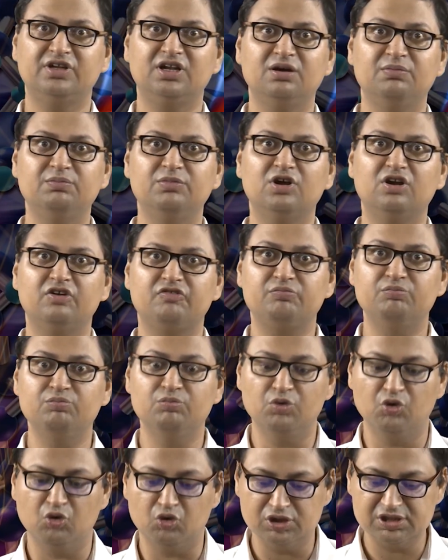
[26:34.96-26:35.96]
the number of
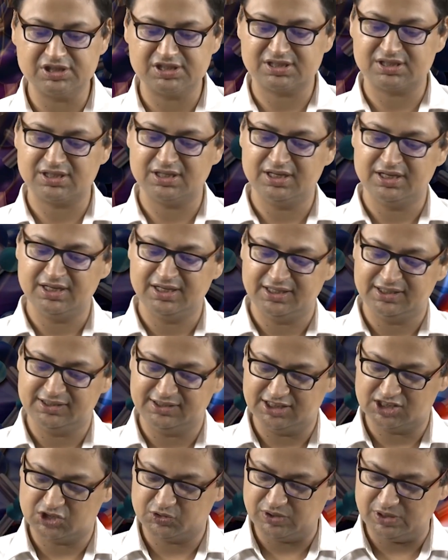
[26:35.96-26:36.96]
moles,
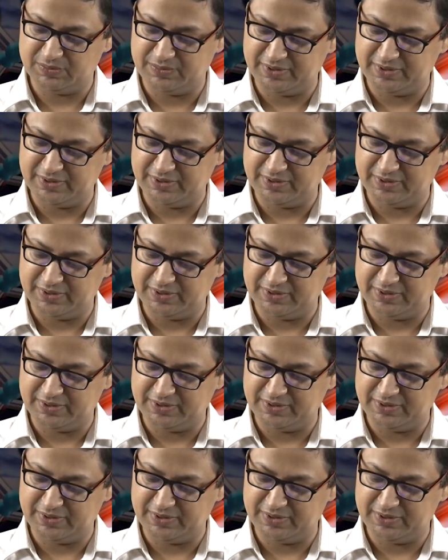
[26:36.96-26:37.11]
this will